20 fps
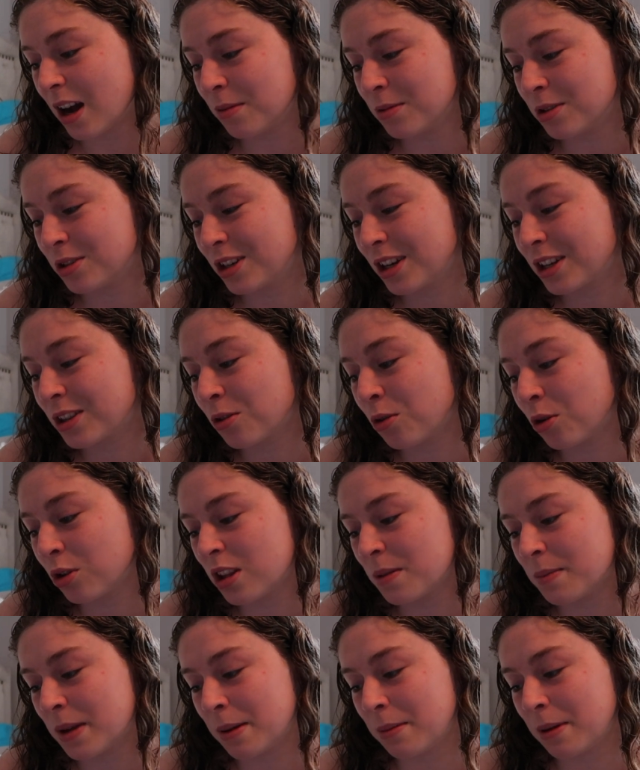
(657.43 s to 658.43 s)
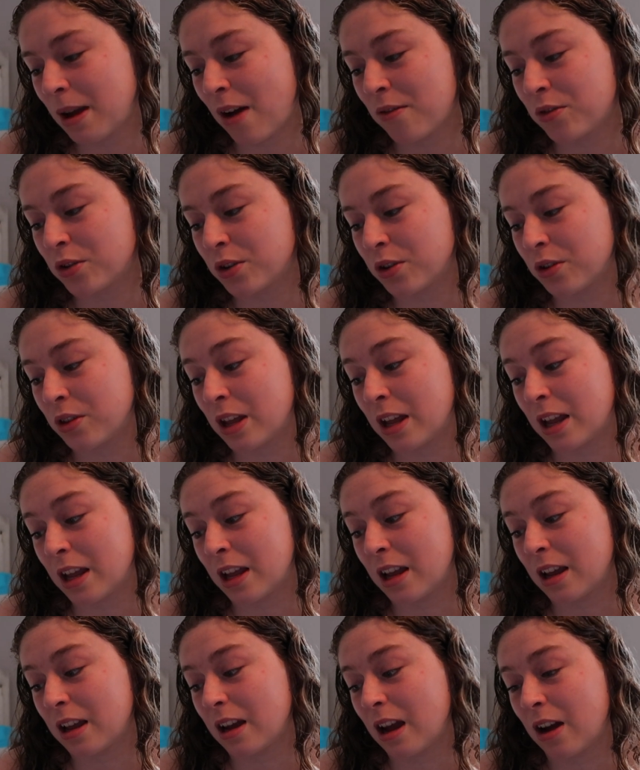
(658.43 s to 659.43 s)
Did you get to hold the baby after
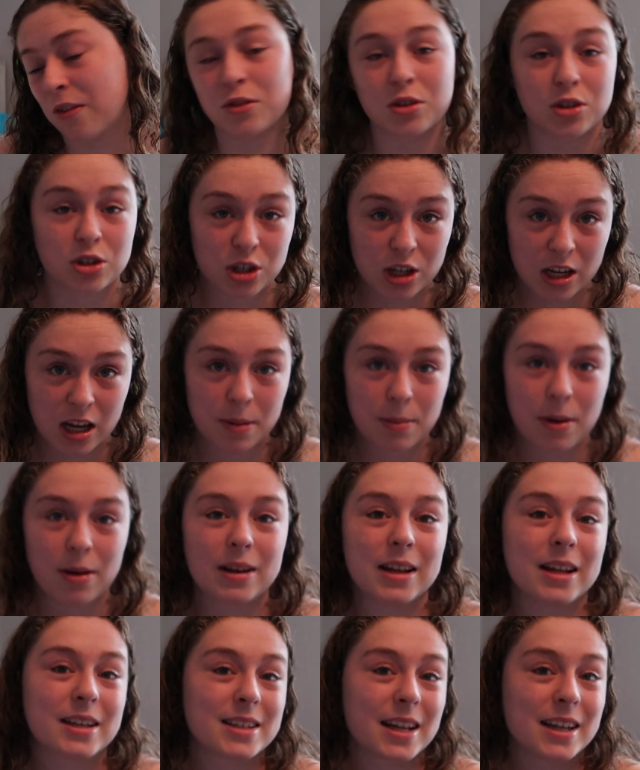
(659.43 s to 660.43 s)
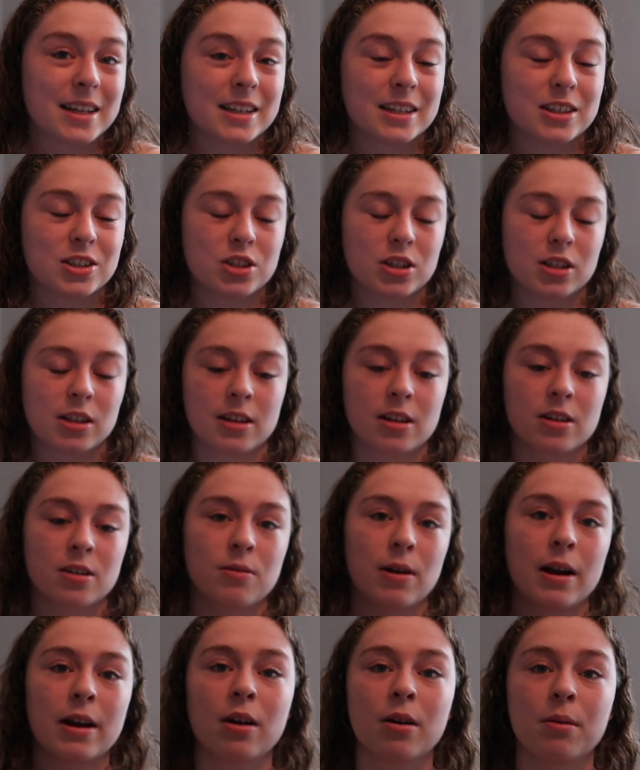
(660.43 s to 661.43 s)
she came out? Yes, I did. She laid
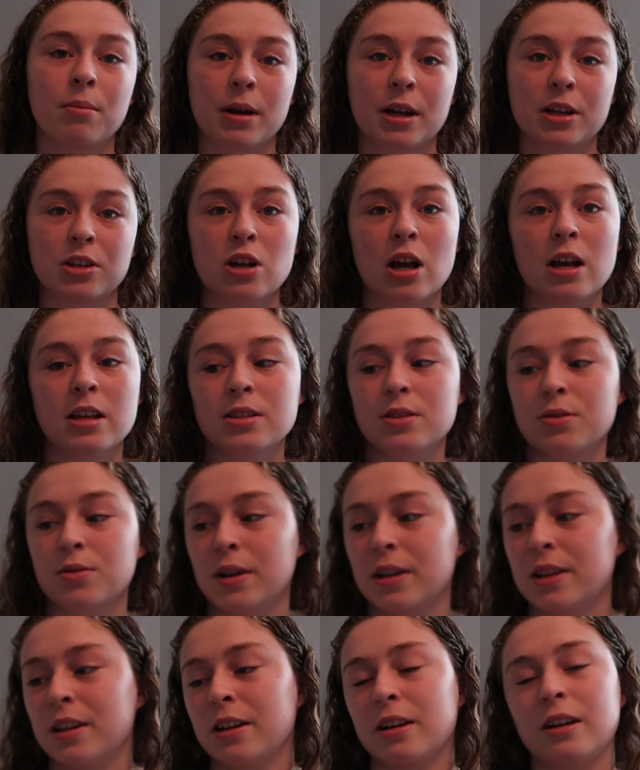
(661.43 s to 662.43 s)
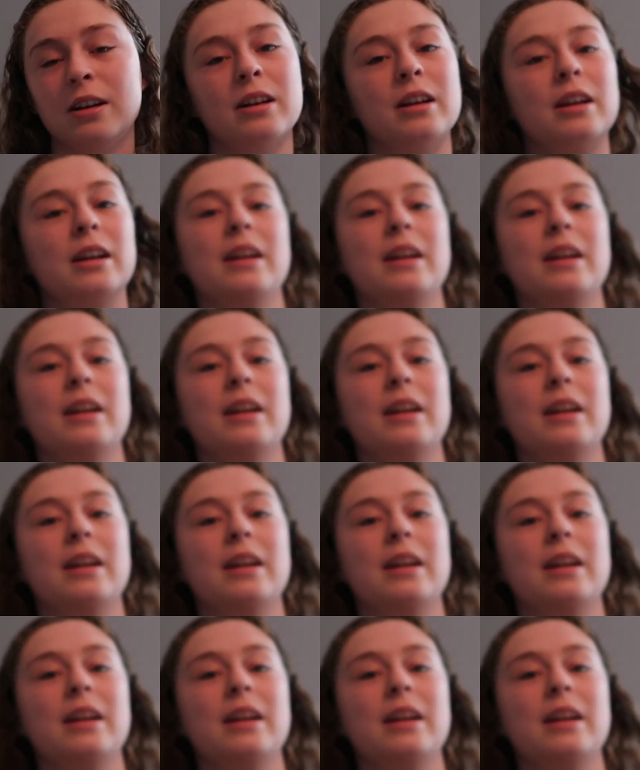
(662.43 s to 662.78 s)
right on my chest right there.